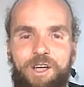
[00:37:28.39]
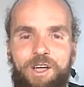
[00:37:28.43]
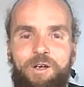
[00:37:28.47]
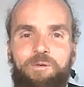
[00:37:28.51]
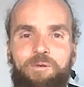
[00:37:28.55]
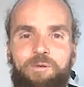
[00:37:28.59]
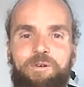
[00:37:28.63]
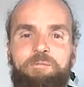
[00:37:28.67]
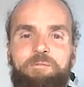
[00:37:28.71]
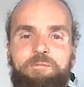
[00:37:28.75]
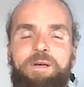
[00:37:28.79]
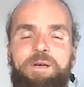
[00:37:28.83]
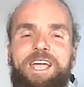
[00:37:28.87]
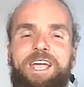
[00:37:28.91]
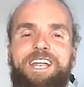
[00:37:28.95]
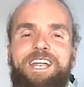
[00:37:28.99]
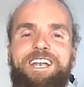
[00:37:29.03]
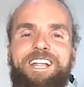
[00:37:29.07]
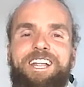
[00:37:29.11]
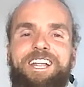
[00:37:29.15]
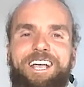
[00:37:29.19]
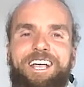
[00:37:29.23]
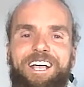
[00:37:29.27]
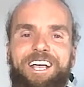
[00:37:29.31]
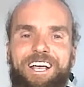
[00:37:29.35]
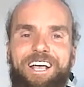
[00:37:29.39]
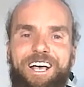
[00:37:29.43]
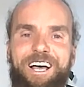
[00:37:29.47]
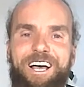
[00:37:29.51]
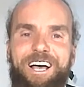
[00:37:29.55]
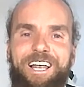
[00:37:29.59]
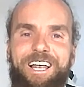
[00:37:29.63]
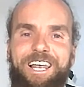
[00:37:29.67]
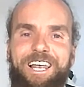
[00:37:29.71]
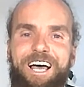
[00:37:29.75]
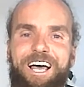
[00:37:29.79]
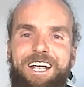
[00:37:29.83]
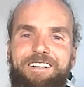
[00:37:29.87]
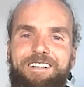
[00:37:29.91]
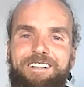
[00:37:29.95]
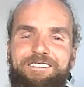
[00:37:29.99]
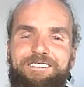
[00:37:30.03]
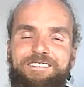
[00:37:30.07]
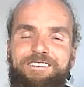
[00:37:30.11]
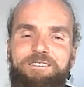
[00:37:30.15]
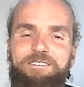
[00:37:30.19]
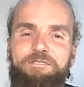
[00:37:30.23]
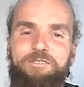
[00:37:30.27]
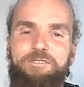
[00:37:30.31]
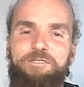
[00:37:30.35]
Remain a light
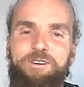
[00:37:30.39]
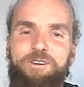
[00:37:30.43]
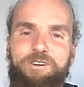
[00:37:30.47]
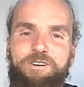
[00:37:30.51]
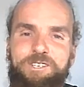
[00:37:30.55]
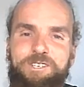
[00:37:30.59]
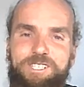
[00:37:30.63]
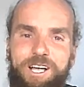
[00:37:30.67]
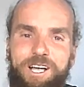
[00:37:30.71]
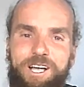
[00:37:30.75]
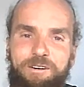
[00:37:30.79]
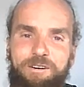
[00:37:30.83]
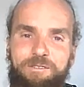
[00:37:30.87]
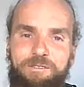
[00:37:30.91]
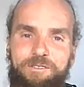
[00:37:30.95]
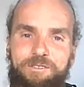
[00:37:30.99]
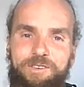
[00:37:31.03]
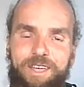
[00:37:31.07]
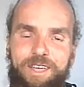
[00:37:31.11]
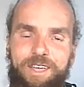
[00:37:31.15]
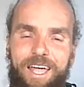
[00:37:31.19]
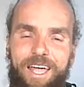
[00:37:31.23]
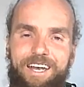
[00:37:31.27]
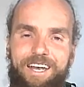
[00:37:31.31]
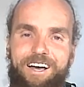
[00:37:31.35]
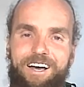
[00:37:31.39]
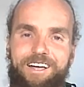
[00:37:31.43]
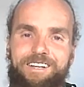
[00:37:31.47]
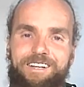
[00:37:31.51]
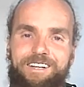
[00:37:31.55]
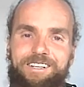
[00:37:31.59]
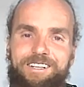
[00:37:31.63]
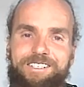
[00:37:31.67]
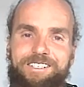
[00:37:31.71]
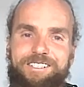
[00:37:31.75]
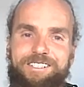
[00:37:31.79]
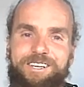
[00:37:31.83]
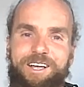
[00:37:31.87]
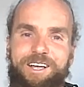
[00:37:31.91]
for yourself and others.